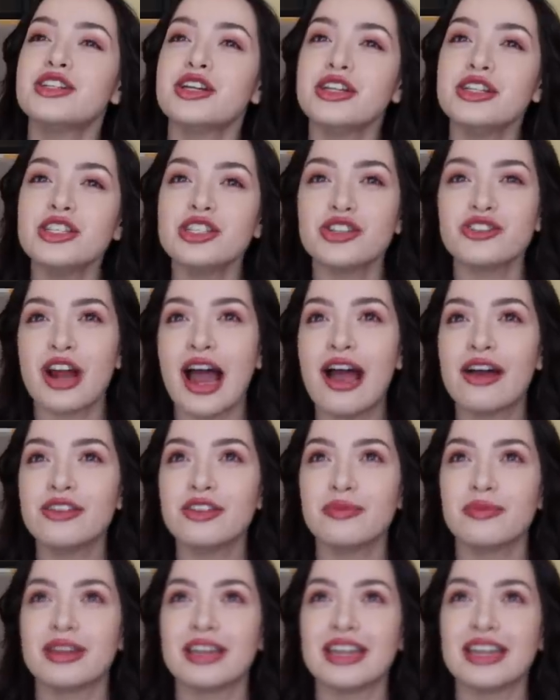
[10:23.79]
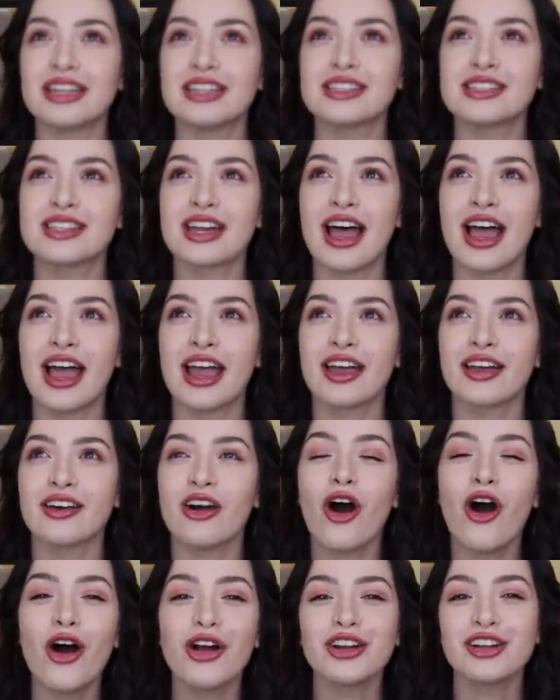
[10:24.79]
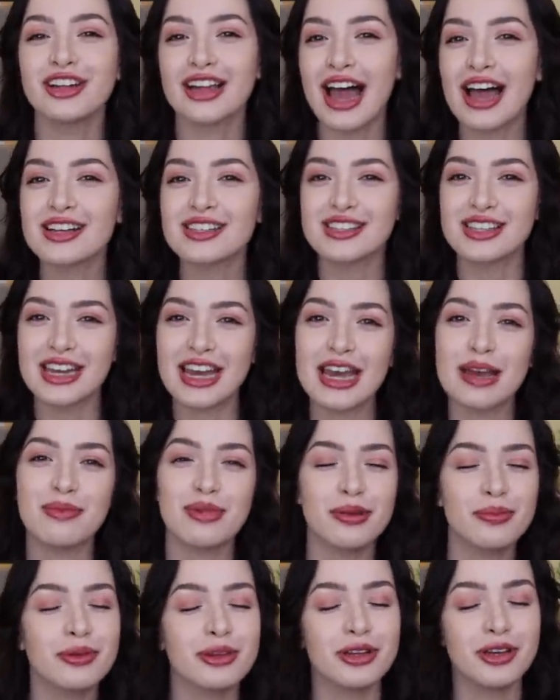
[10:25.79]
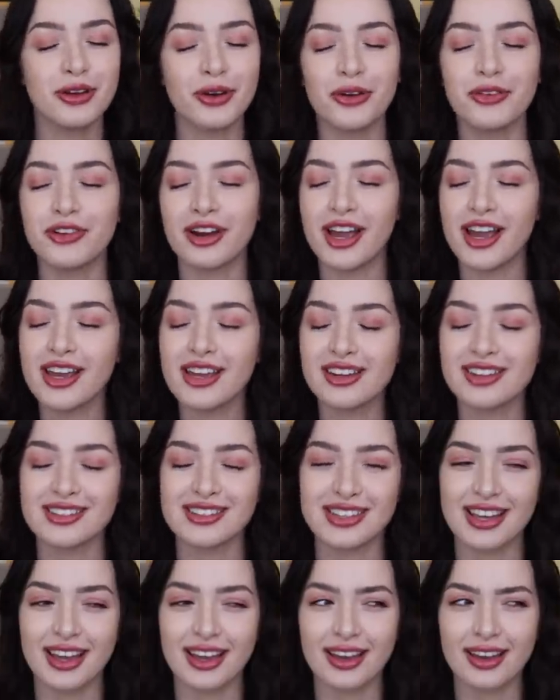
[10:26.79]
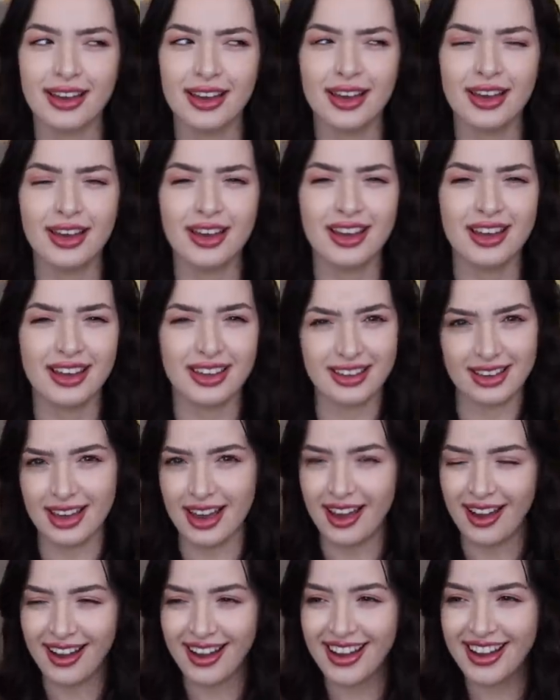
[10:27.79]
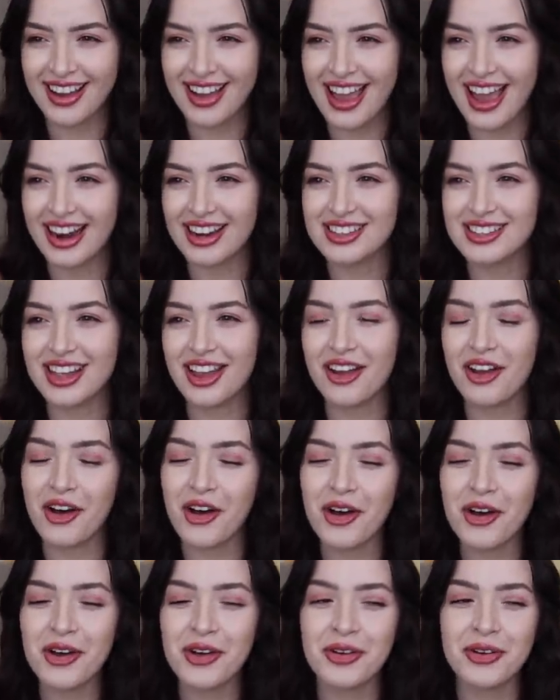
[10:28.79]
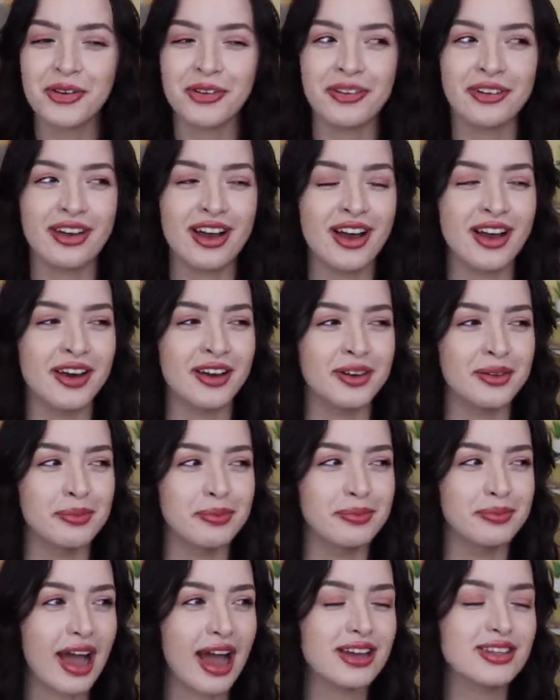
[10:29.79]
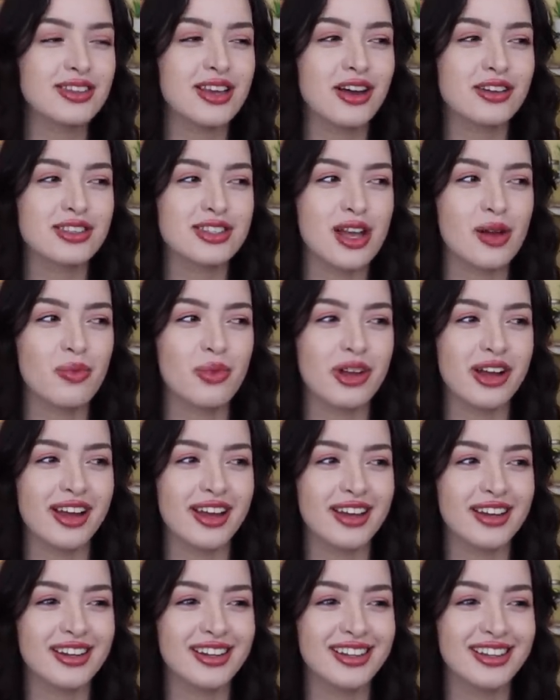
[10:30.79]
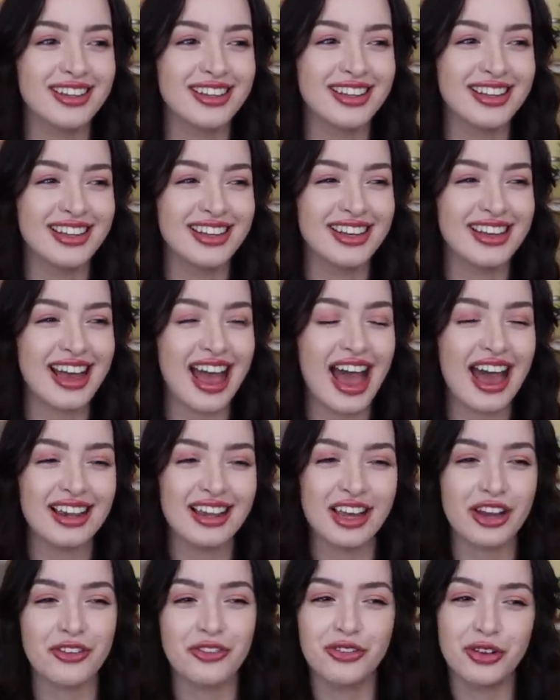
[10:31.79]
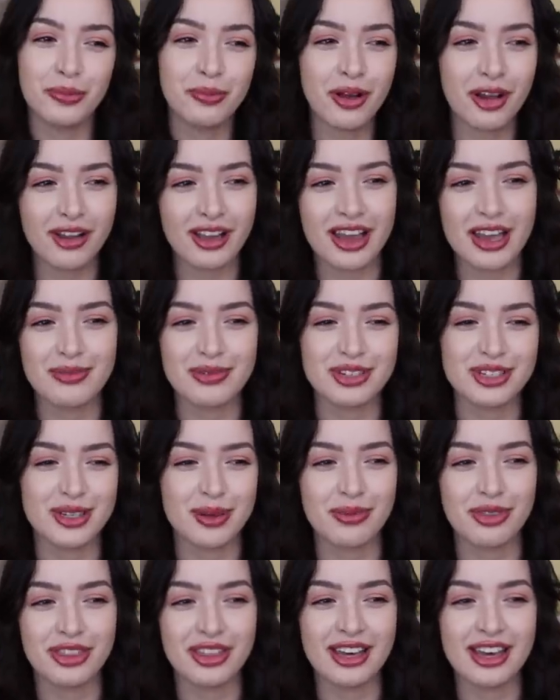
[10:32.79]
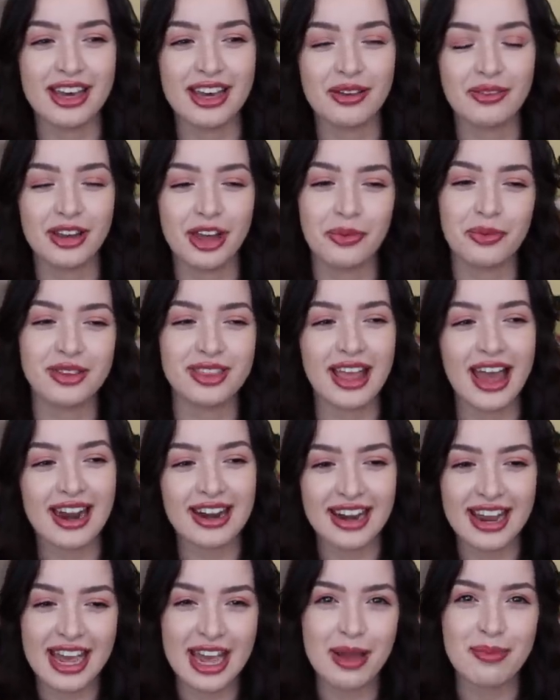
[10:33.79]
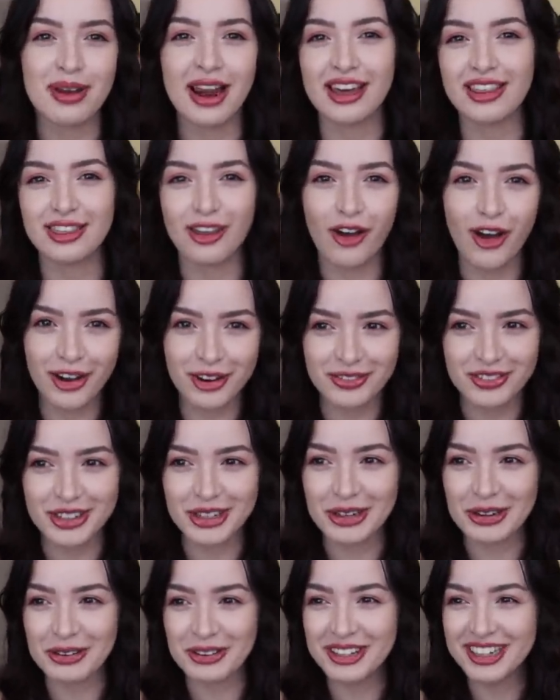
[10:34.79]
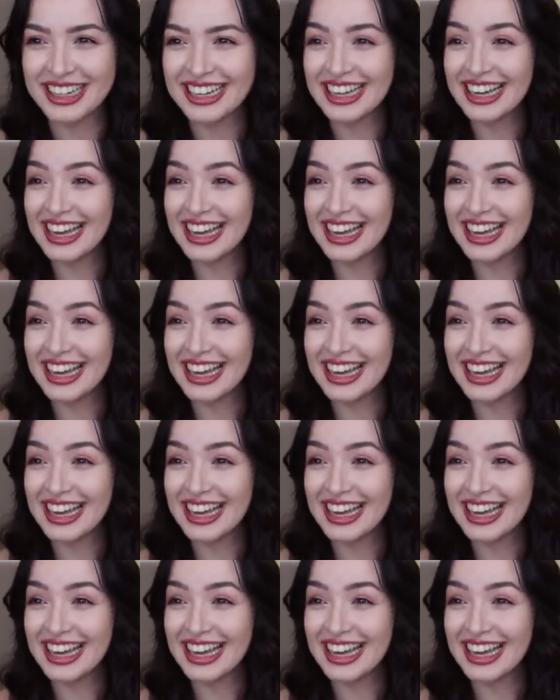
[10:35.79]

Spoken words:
he turns around to me and he's like, oh, your last name, Ippolito, right? And I was like, yeah. And he's like, oh, I saw someone at like a football game or something like with that name and I thought of you.